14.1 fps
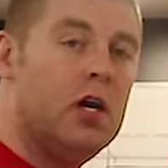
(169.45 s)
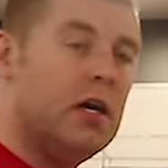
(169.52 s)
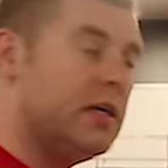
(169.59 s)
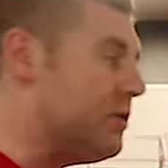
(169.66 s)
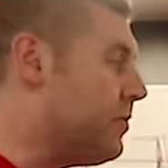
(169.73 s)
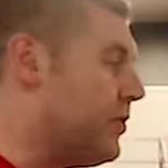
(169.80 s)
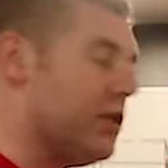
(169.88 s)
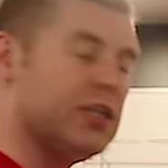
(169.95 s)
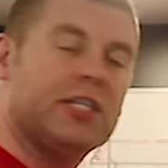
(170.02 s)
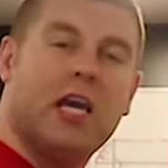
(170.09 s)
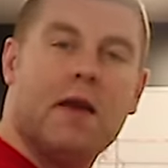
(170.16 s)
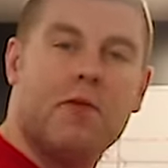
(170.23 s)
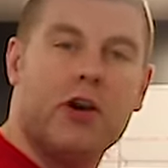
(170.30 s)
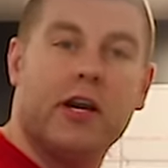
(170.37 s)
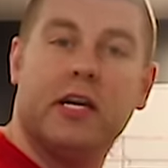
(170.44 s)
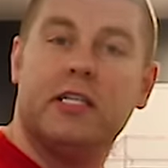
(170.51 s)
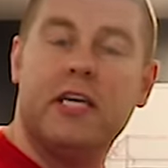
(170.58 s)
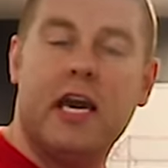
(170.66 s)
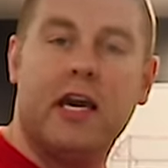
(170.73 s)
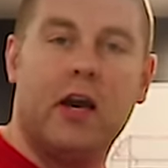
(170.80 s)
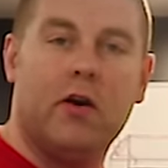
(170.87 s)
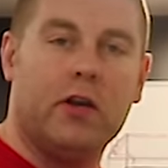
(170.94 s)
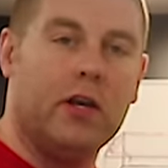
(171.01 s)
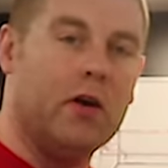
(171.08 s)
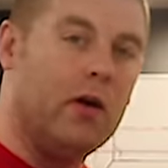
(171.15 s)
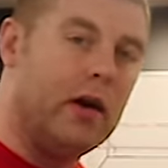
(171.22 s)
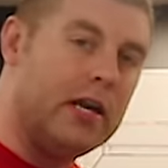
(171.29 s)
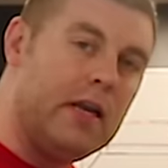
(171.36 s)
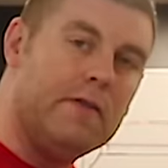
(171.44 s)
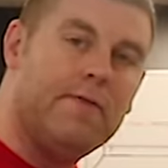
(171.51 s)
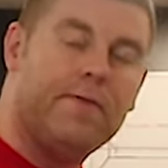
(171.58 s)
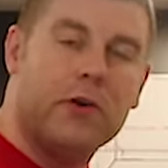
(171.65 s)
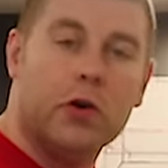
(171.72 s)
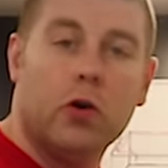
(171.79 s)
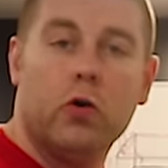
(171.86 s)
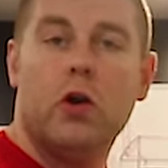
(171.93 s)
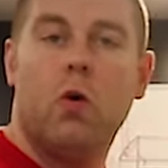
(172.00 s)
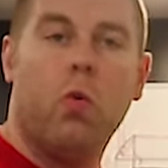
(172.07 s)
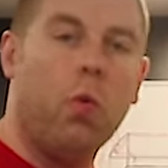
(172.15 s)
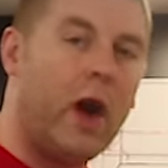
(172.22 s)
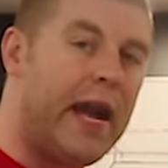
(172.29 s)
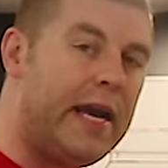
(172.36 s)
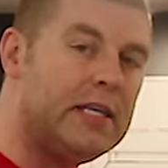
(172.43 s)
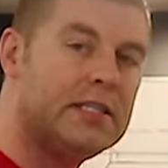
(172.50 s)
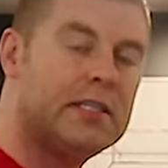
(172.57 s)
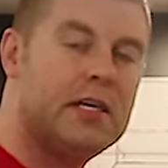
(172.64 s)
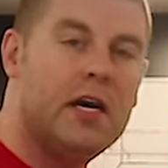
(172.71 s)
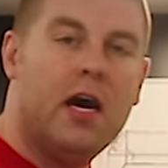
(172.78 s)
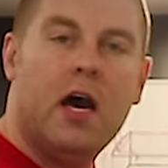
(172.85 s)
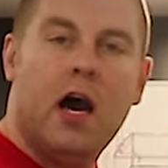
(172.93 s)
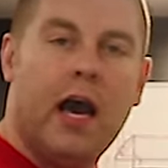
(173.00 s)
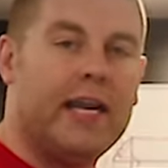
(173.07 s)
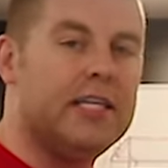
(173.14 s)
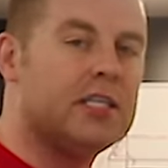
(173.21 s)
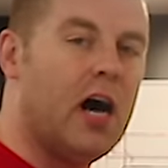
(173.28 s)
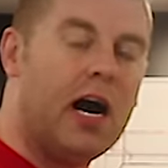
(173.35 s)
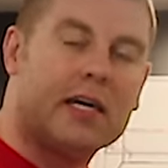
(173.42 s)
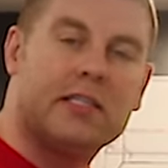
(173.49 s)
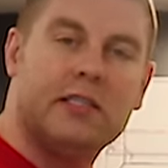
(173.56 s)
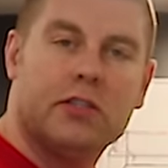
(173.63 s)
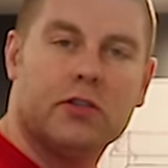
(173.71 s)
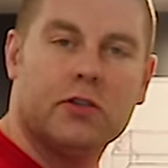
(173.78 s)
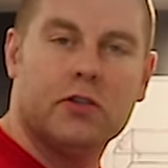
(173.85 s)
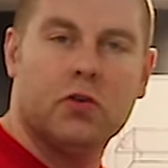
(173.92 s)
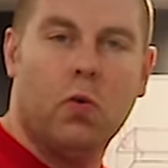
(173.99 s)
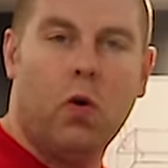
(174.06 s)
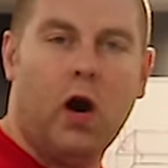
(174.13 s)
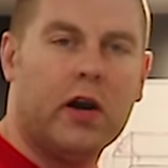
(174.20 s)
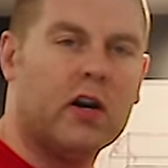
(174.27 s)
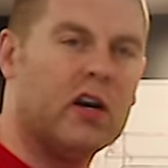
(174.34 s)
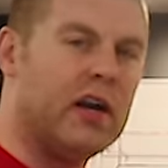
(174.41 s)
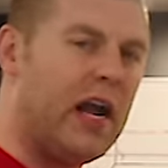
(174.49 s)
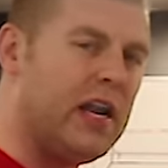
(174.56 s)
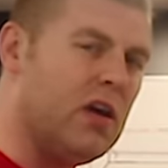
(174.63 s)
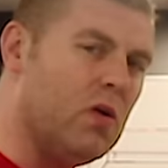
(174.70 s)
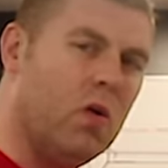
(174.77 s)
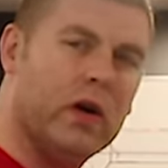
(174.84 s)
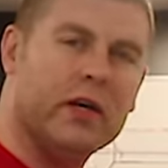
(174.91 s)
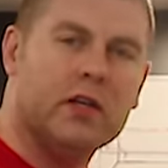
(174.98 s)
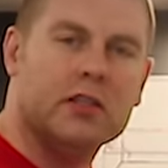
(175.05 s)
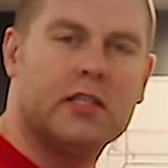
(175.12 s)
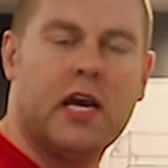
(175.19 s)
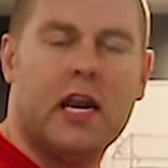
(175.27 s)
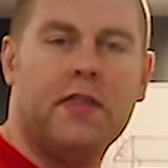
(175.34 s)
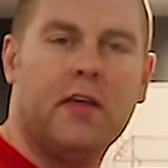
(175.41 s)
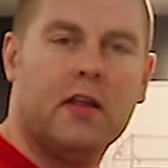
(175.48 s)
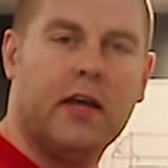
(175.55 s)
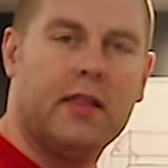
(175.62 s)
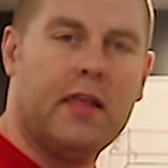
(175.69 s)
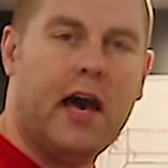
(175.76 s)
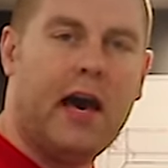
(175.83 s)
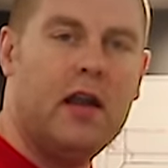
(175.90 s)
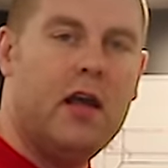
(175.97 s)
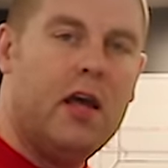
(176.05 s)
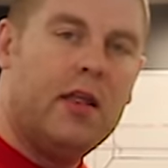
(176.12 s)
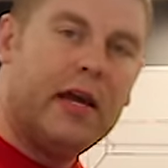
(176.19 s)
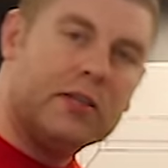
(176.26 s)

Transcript: Because with your skimmer, you're gonna take out, you know, uneaten food, waste, any toxins are in the water, any oils, anything like that.